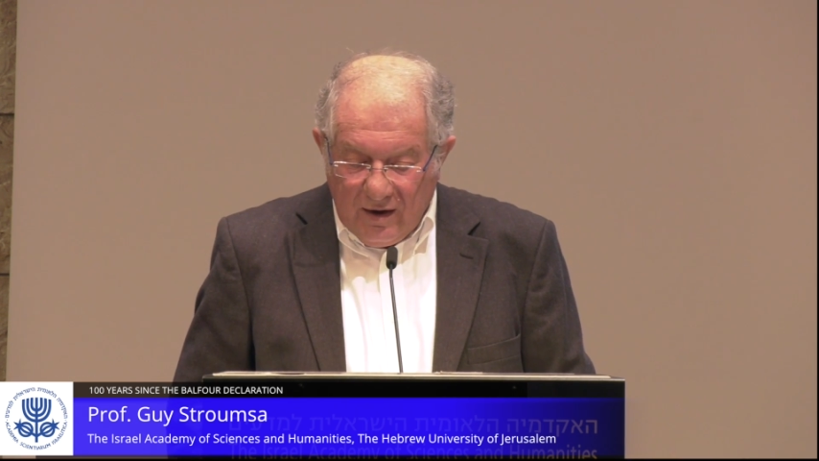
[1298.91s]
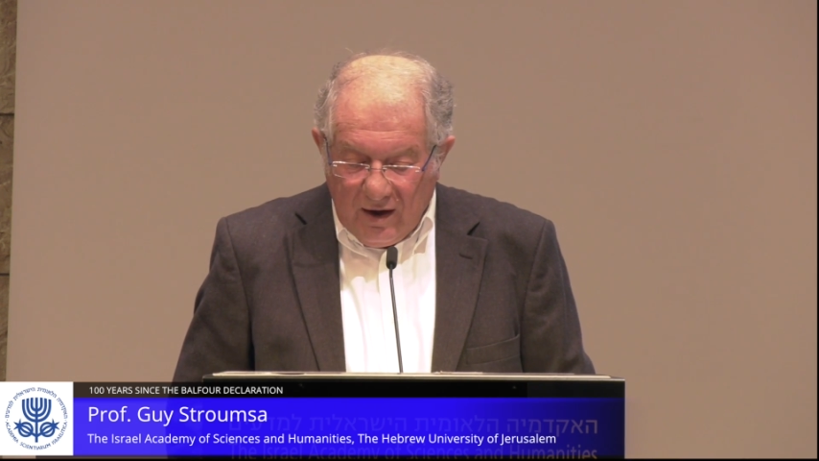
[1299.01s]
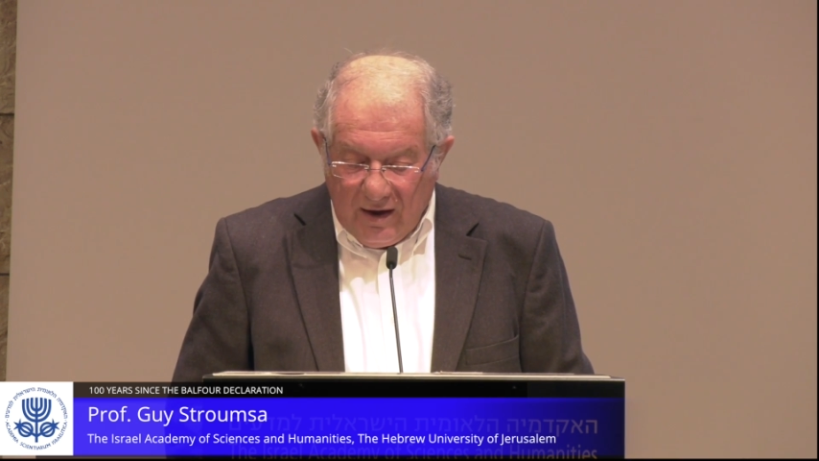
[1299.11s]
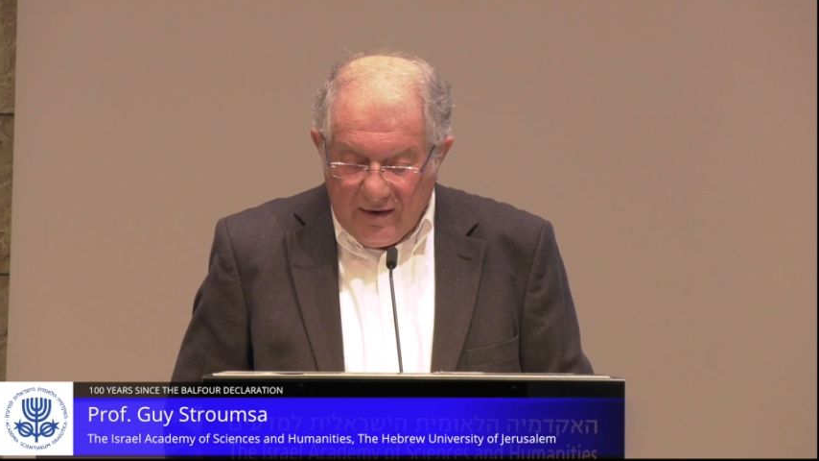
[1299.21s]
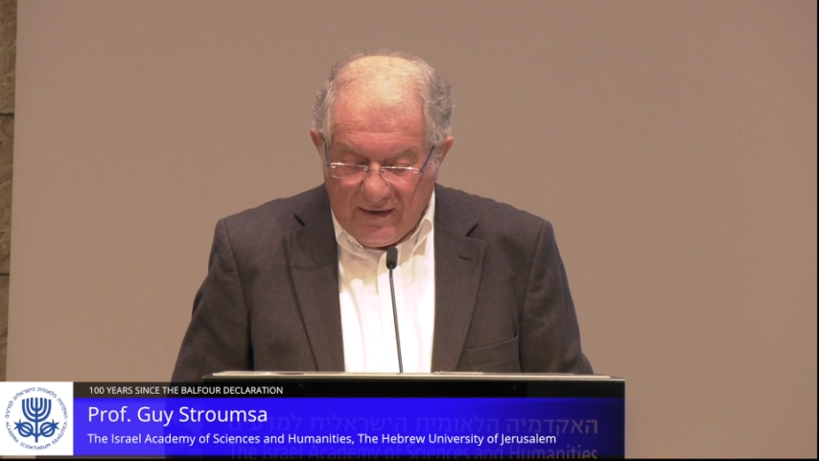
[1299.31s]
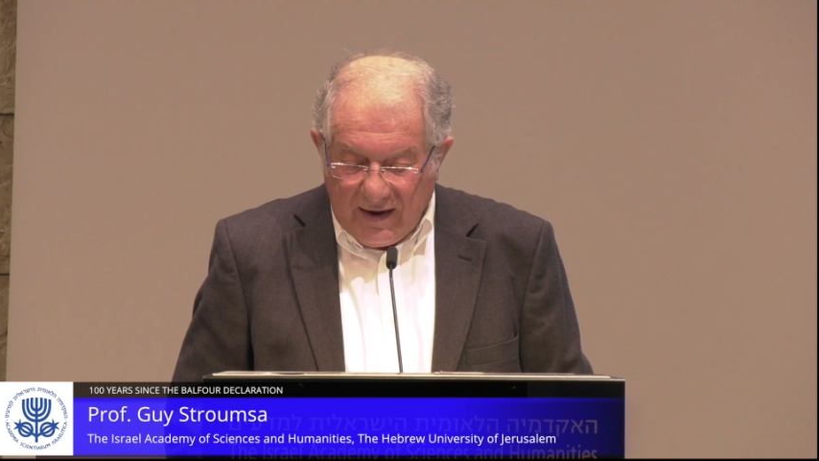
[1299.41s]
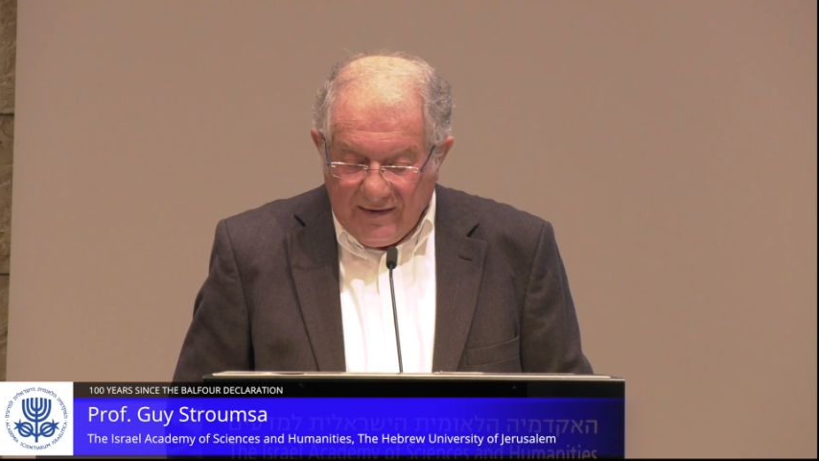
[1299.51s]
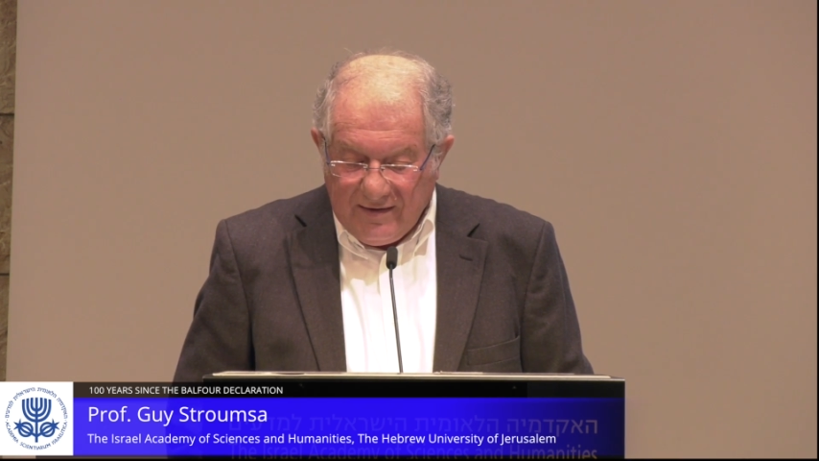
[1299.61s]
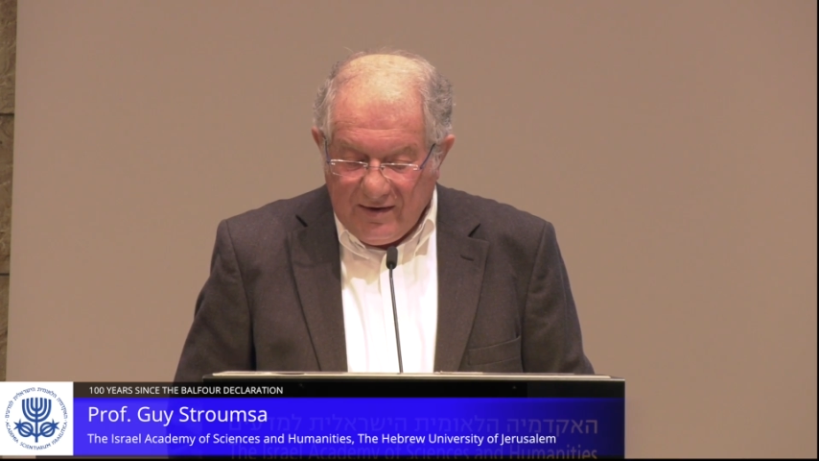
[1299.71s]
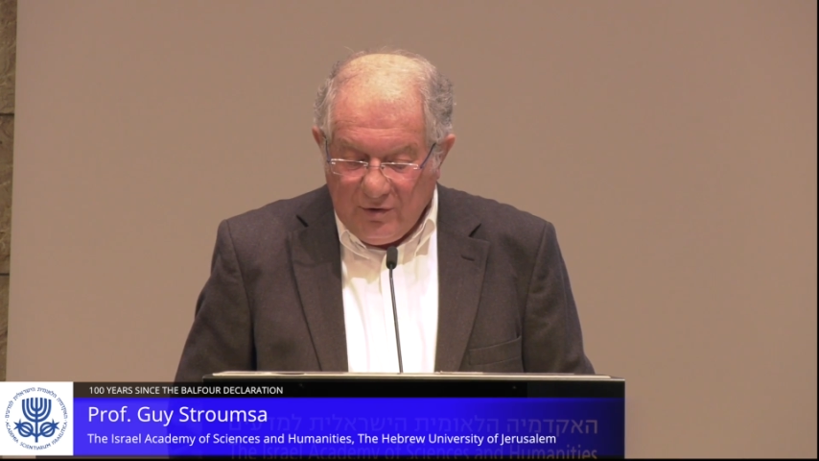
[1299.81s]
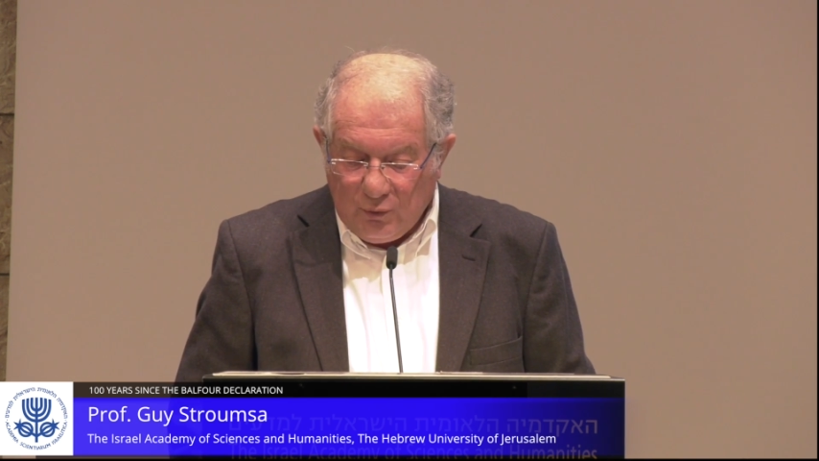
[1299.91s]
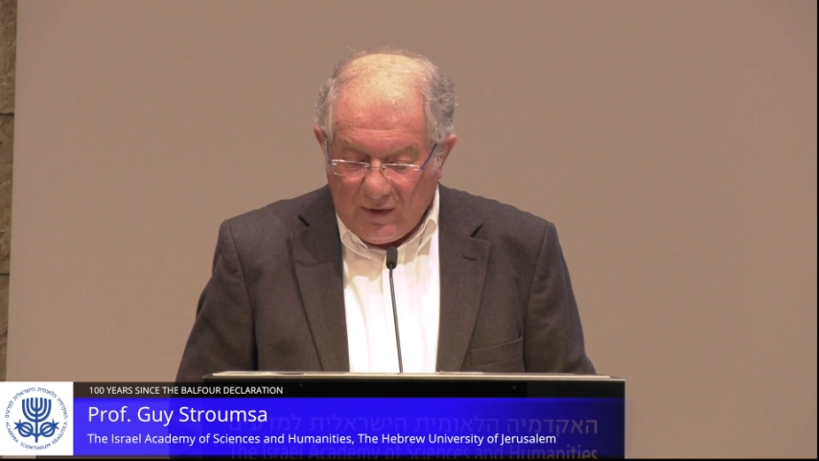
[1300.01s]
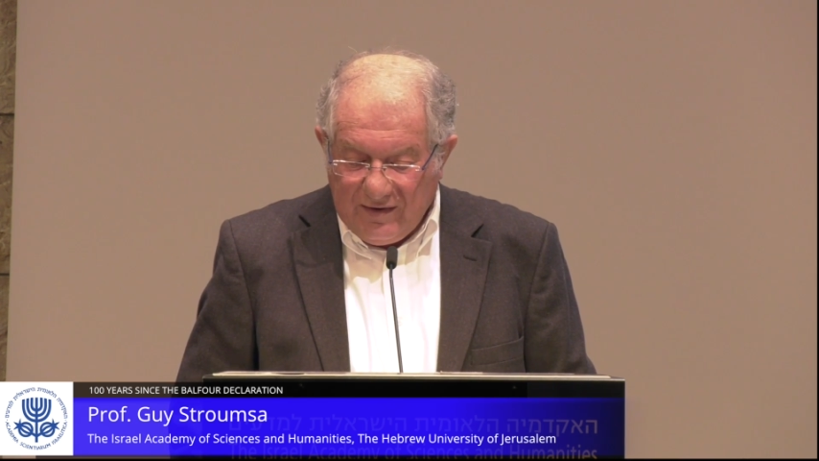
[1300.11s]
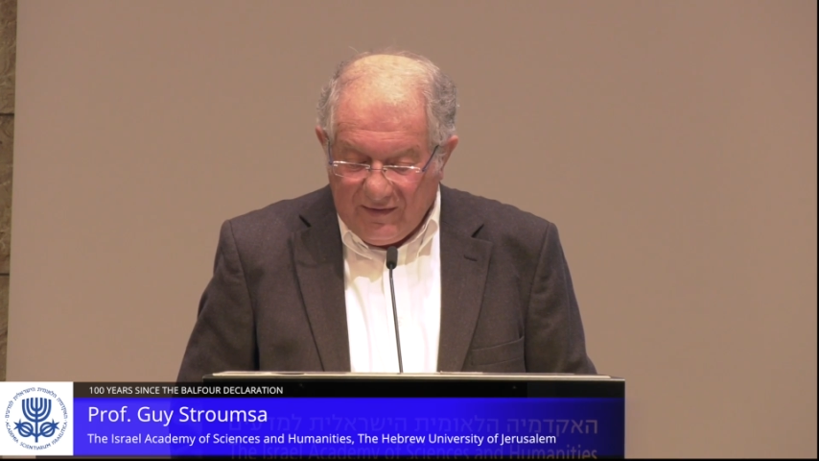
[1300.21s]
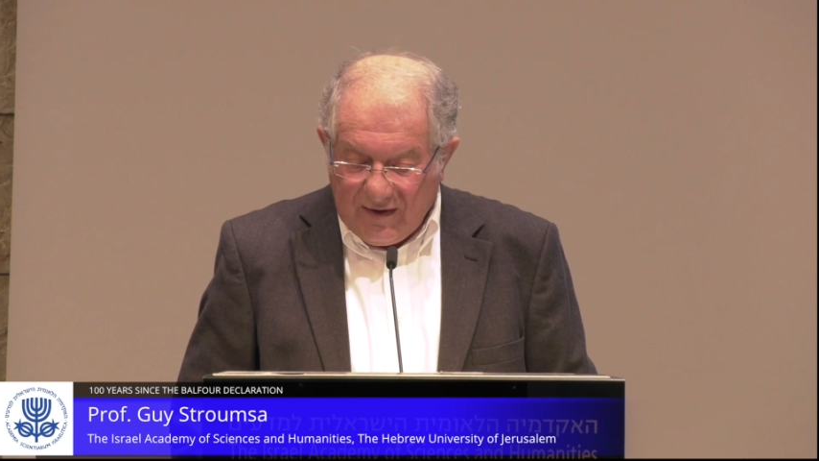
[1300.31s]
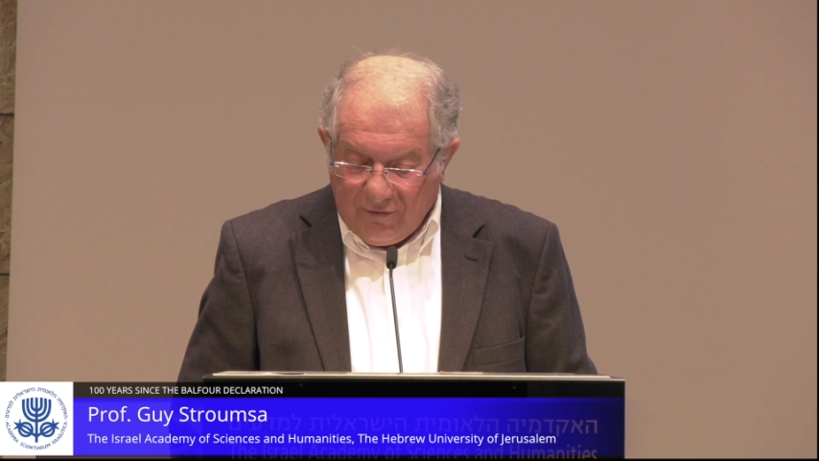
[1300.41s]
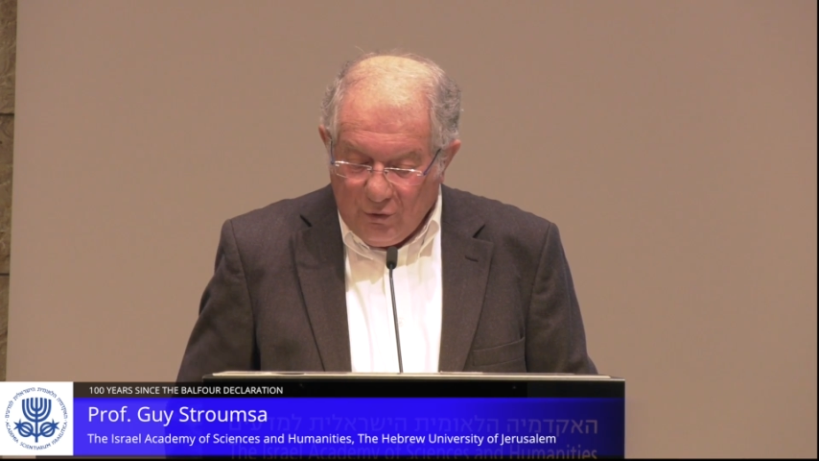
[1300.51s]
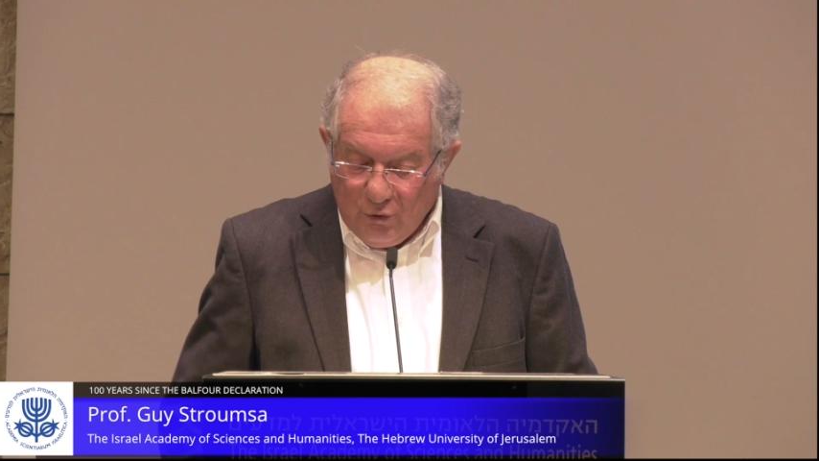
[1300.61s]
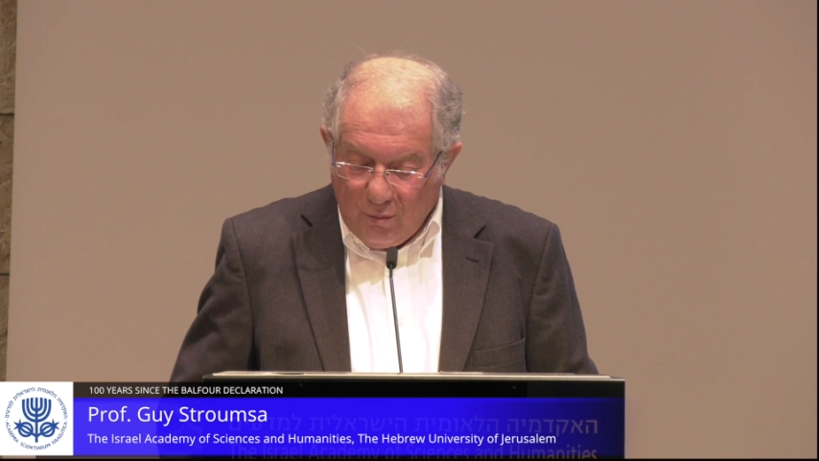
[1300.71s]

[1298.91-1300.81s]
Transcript: 1927